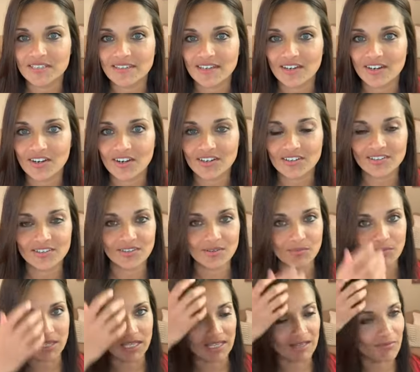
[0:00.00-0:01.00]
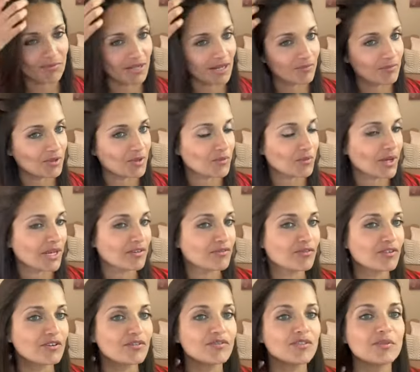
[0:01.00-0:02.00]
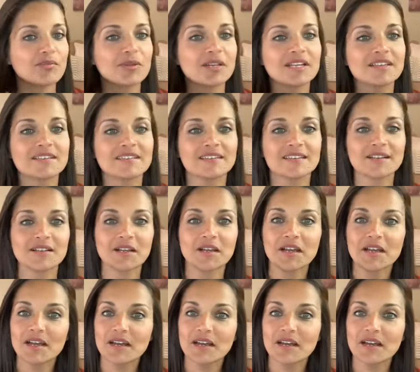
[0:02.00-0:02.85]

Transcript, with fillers: dear to me, but I'm going to wait for a few minutes till,